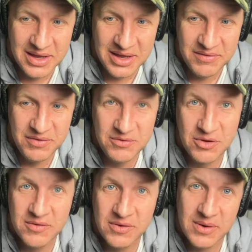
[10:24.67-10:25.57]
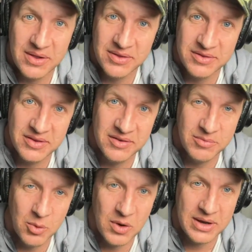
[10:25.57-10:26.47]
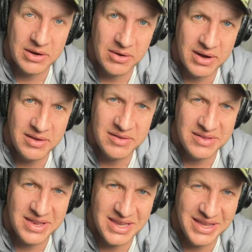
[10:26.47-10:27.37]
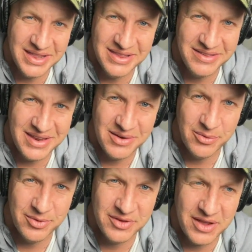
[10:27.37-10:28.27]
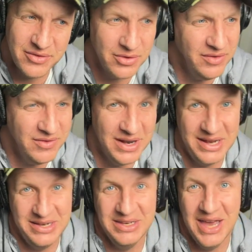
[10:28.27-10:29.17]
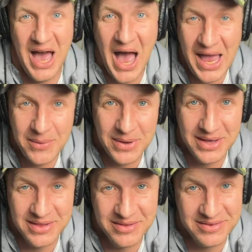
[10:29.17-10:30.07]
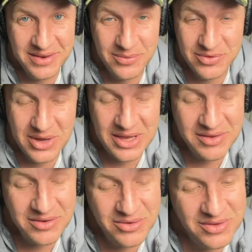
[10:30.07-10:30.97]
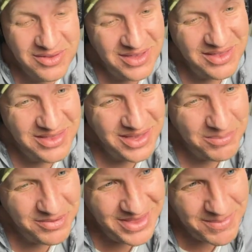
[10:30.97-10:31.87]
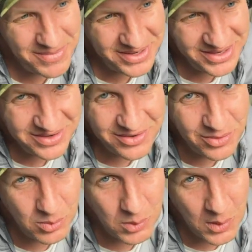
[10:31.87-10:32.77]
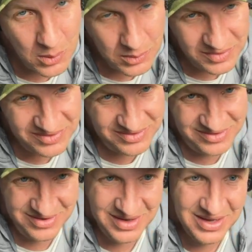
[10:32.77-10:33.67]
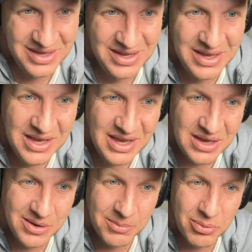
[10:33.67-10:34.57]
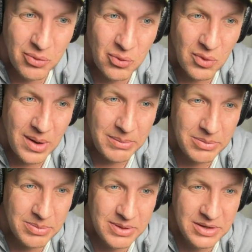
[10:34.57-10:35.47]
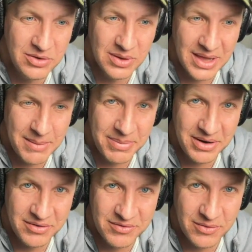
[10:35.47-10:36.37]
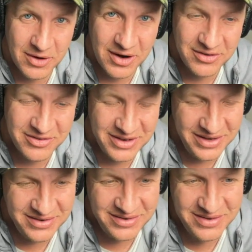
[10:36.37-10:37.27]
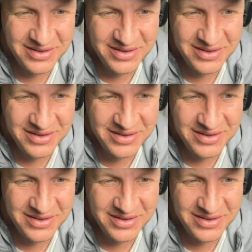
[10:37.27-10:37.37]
if you've driven around the city of Milwaukee or any city in the state of Wisconsin, or even on a highway in the state of Wisconsin, you could say that they could put that money into the roads. It would probably do a lot better for our state.